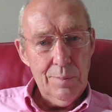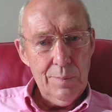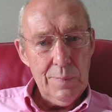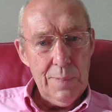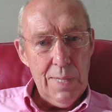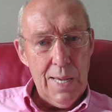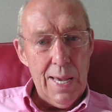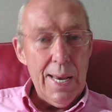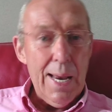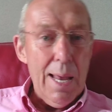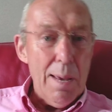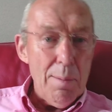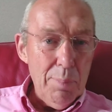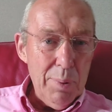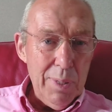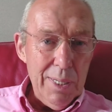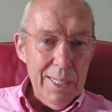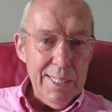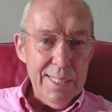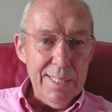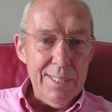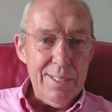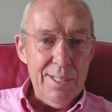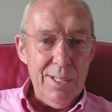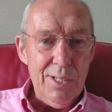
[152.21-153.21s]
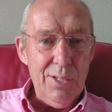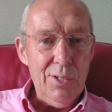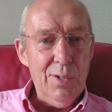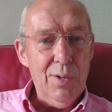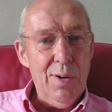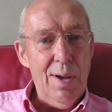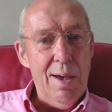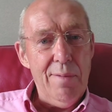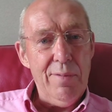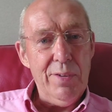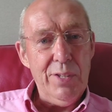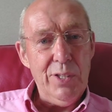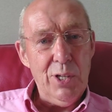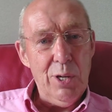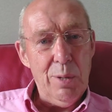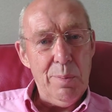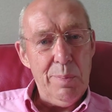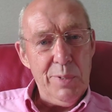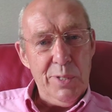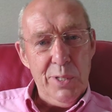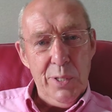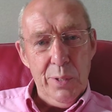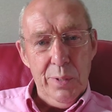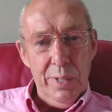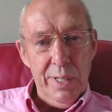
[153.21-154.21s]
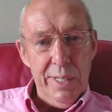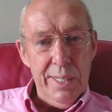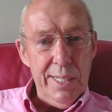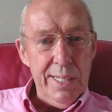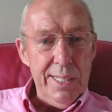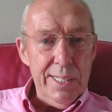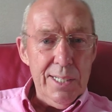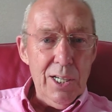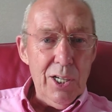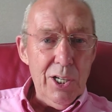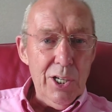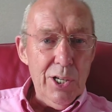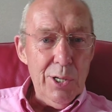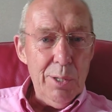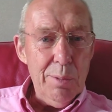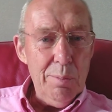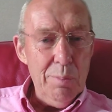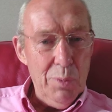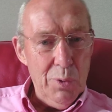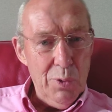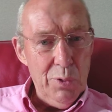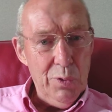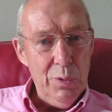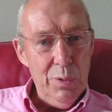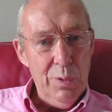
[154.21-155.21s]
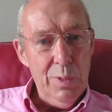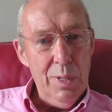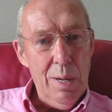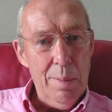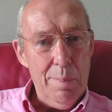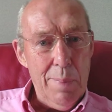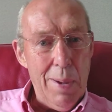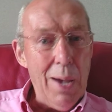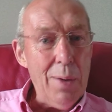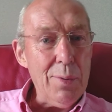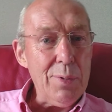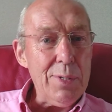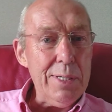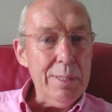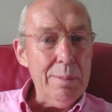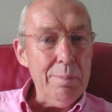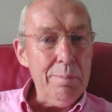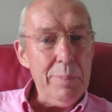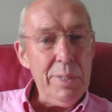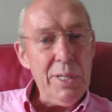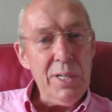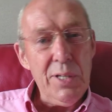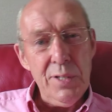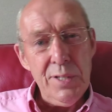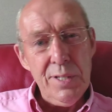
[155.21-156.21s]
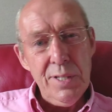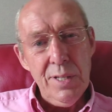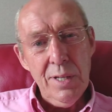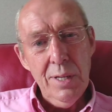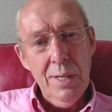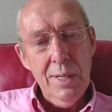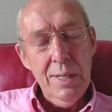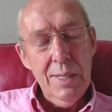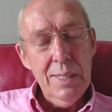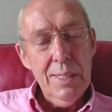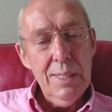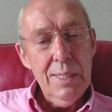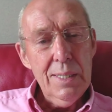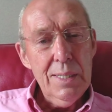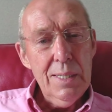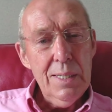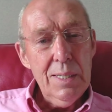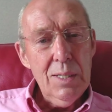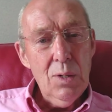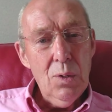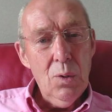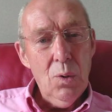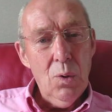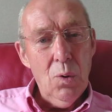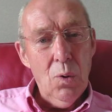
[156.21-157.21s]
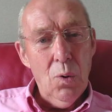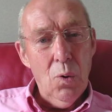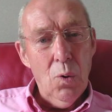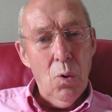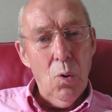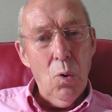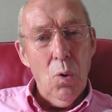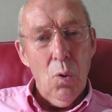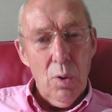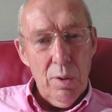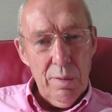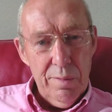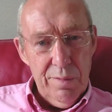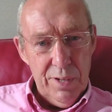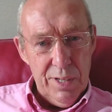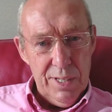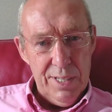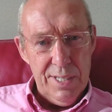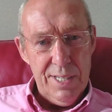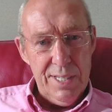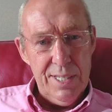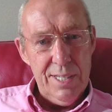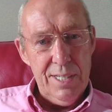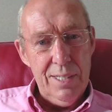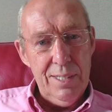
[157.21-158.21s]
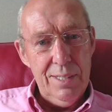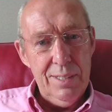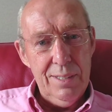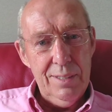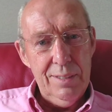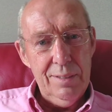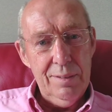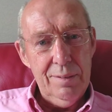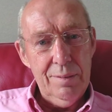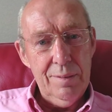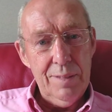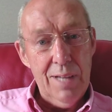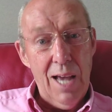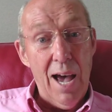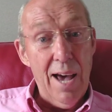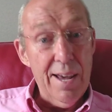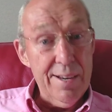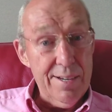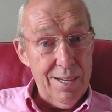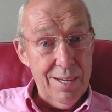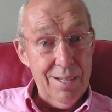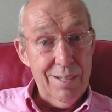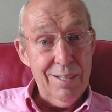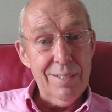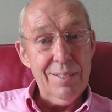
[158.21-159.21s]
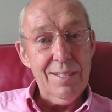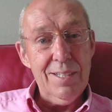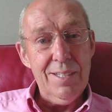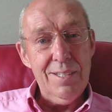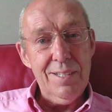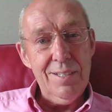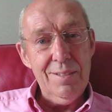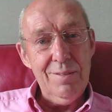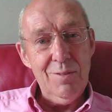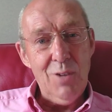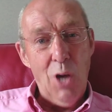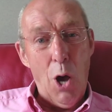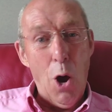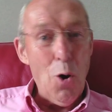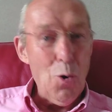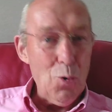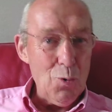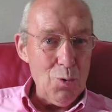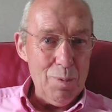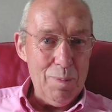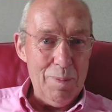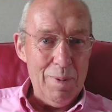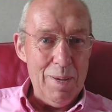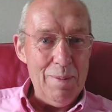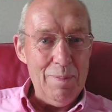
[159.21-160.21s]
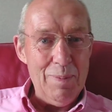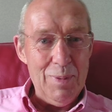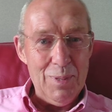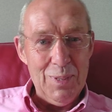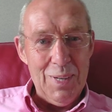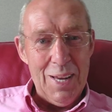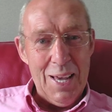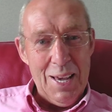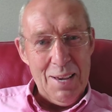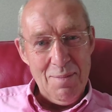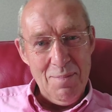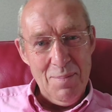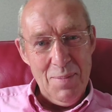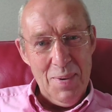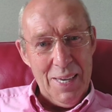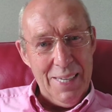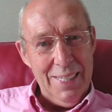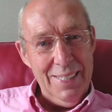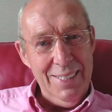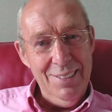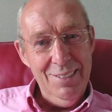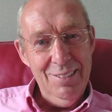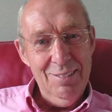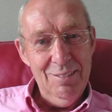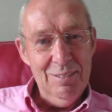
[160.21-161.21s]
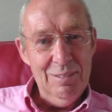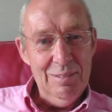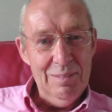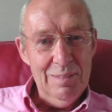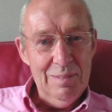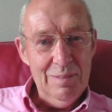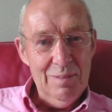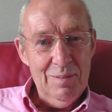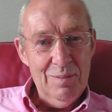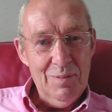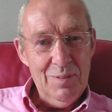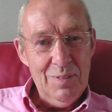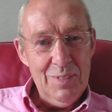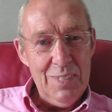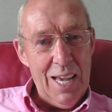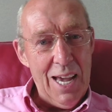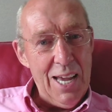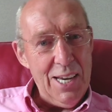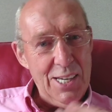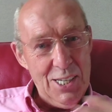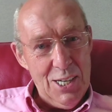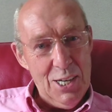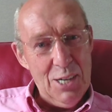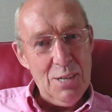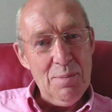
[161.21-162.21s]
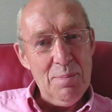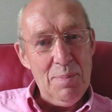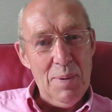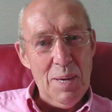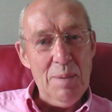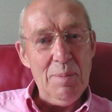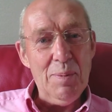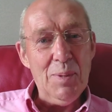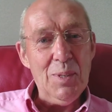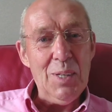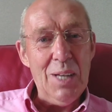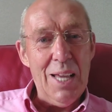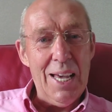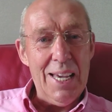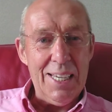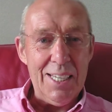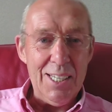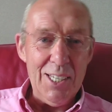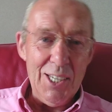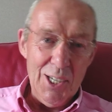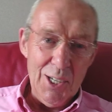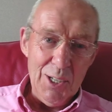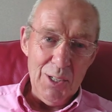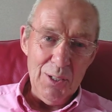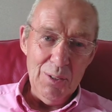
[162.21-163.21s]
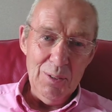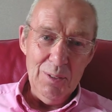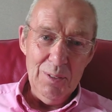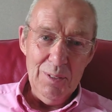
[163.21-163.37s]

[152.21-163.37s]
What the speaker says: And I'm pleased that you're having the opportunity to learn more about him, because all of us, adults, old people like me, and young people like you,